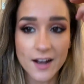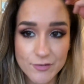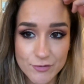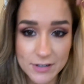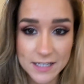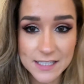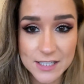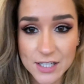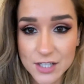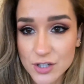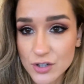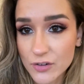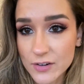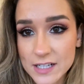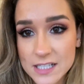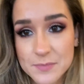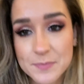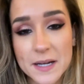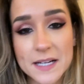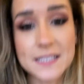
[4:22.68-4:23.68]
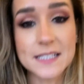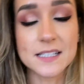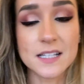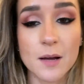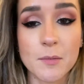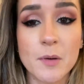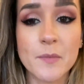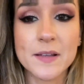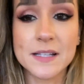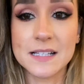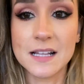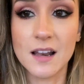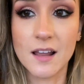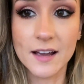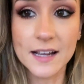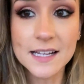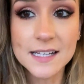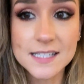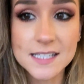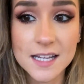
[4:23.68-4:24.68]
really did not expect it to come up this
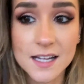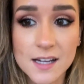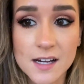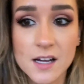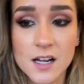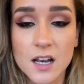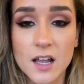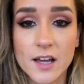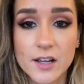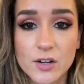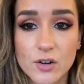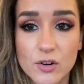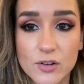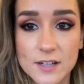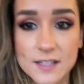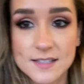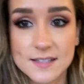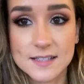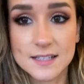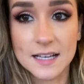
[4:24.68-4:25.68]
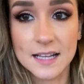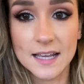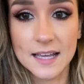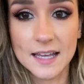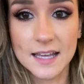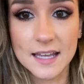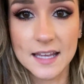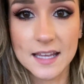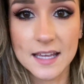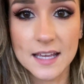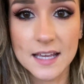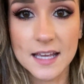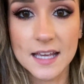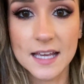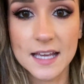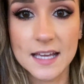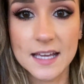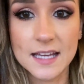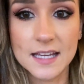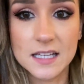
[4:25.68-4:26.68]
light. Like honestly,
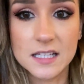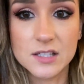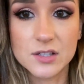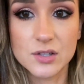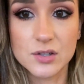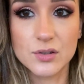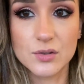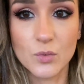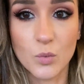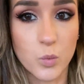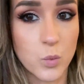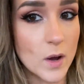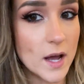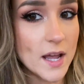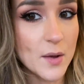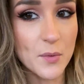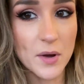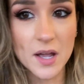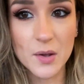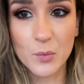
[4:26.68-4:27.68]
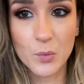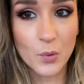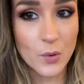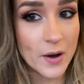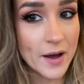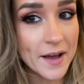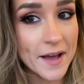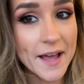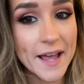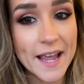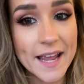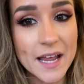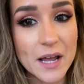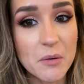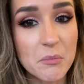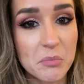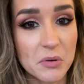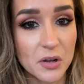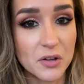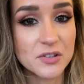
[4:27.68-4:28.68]
it is way, way, way
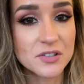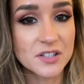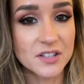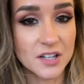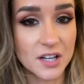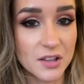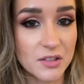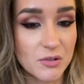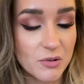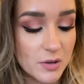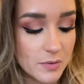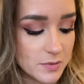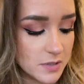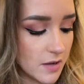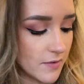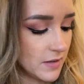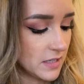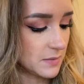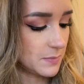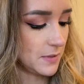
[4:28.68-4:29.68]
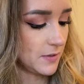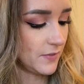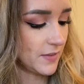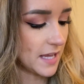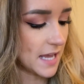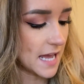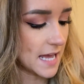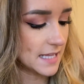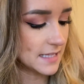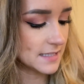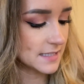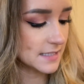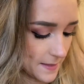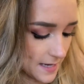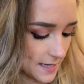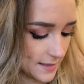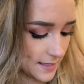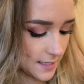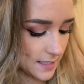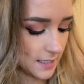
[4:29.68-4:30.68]
blonder than I thought it was going to be on the ends.
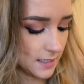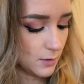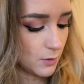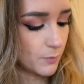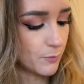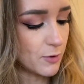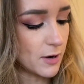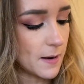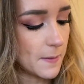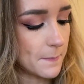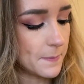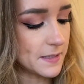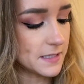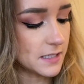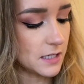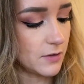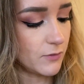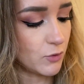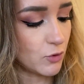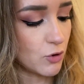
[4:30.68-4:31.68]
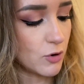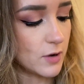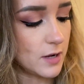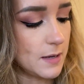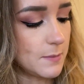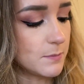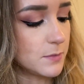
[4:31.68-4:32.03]
And then the little brown bits that you've got in